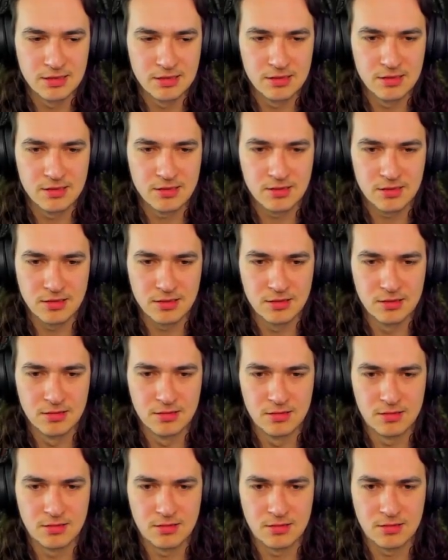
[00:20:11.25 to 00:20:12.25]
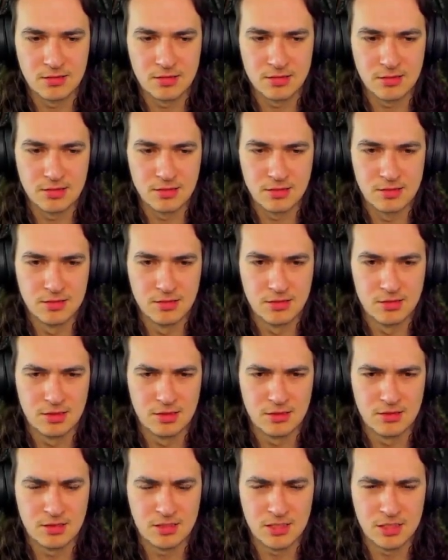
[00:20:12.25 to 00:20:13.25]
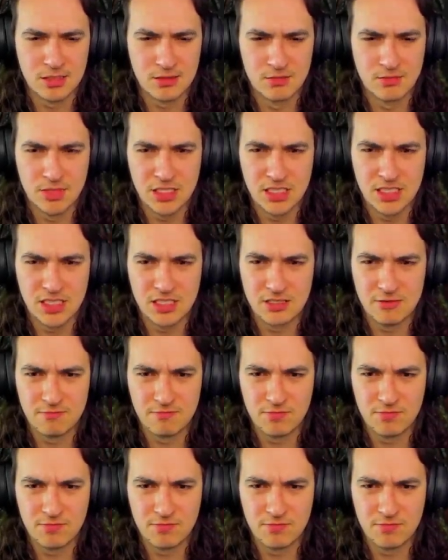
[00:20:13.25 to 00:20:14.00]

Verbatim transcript: Alright, man.